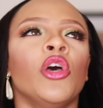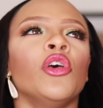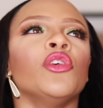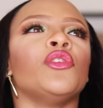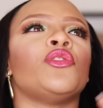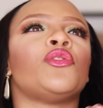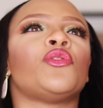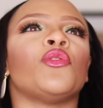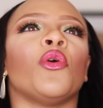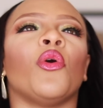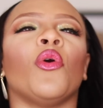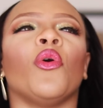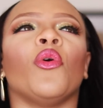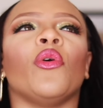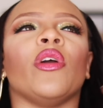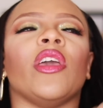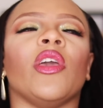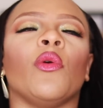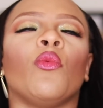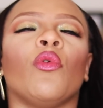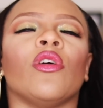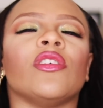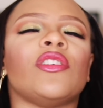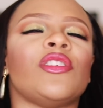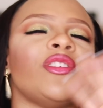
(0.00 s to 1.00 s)
So it
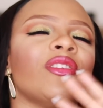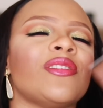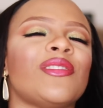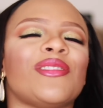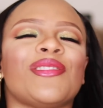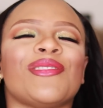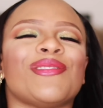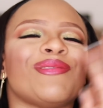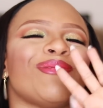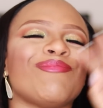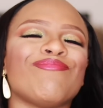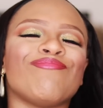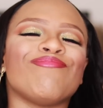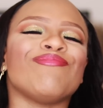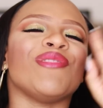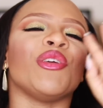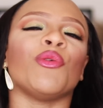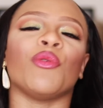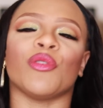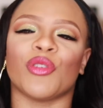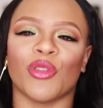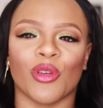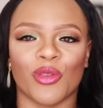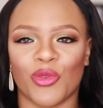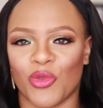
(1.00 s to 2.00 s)
was just
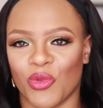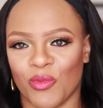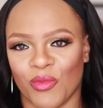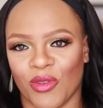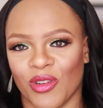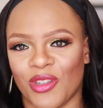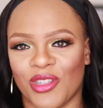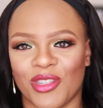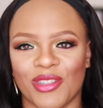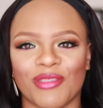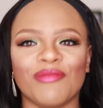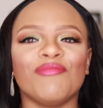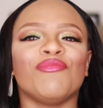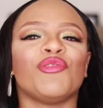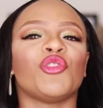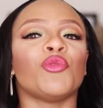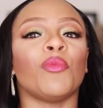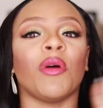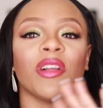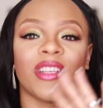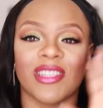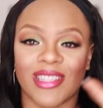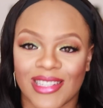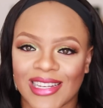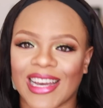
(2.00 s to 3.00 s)
too
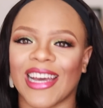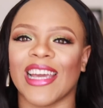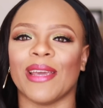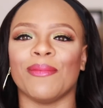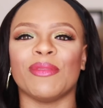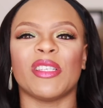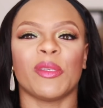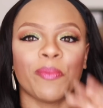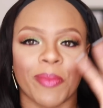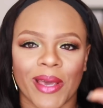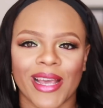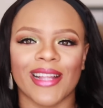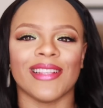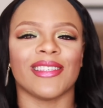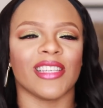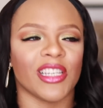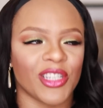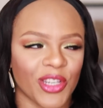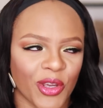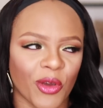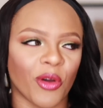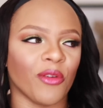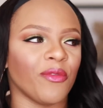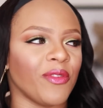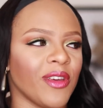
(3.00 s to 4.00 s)
much time spent in
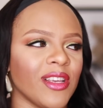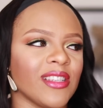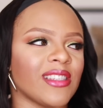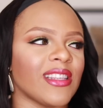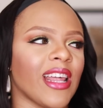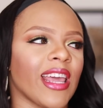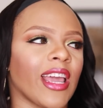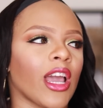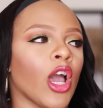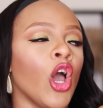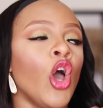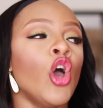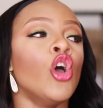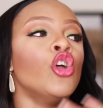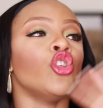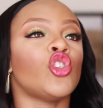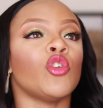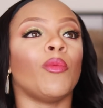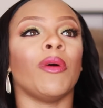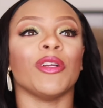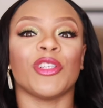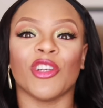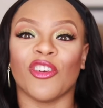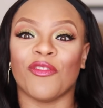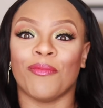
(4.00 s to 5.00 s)
the office, like too
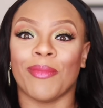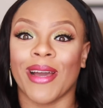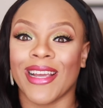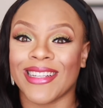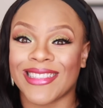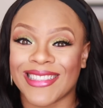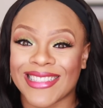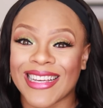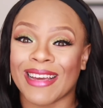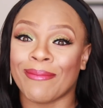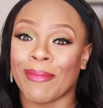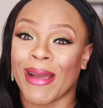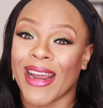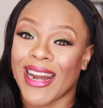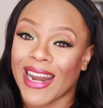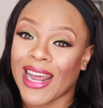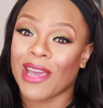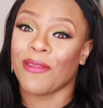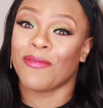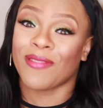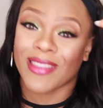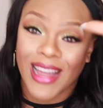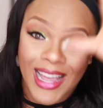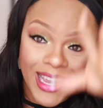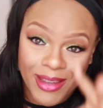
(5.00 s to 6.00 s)
much of my
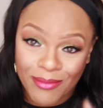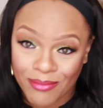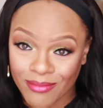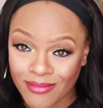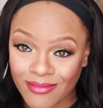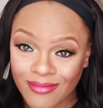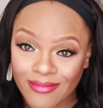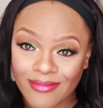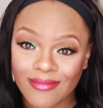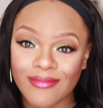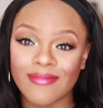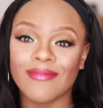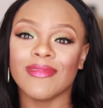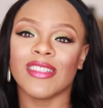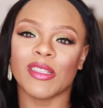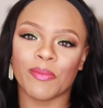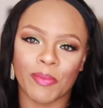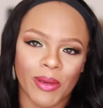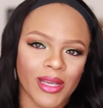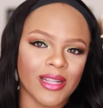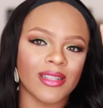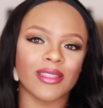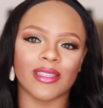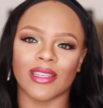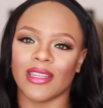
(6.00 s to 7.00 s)
lifetime
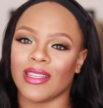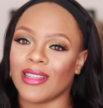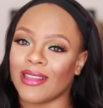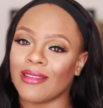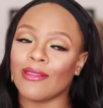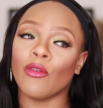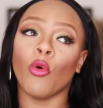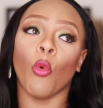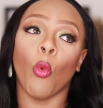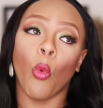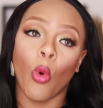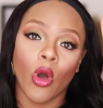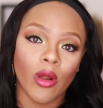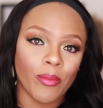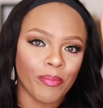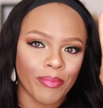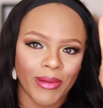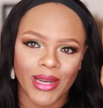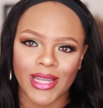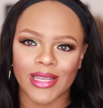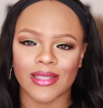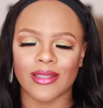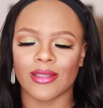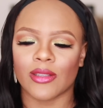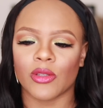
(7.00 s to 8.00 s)
spent in one place.